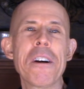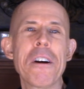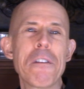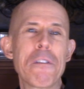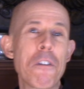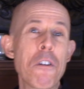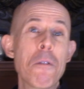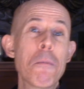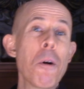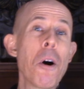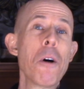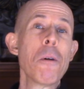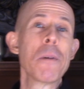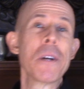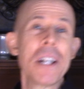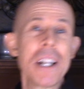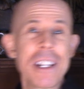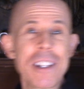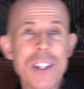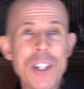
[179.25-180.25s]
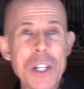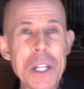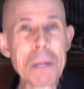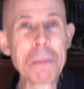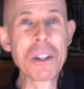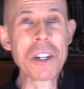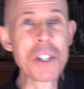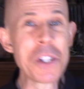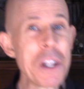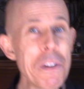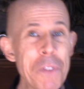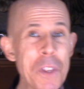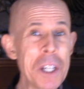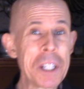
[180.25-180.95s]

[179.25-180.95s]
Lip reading: For a moment, it seemed as if the